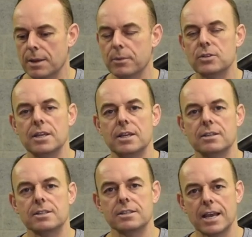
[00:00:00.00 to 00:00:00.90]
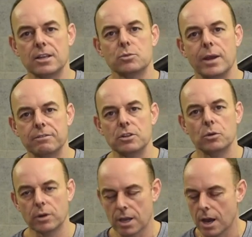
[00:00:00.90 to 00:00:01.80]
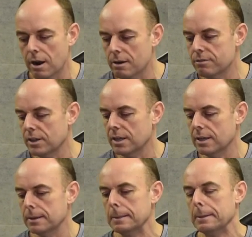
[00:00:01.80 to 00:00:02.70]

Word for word: MOT is the test we have to do on a car every year.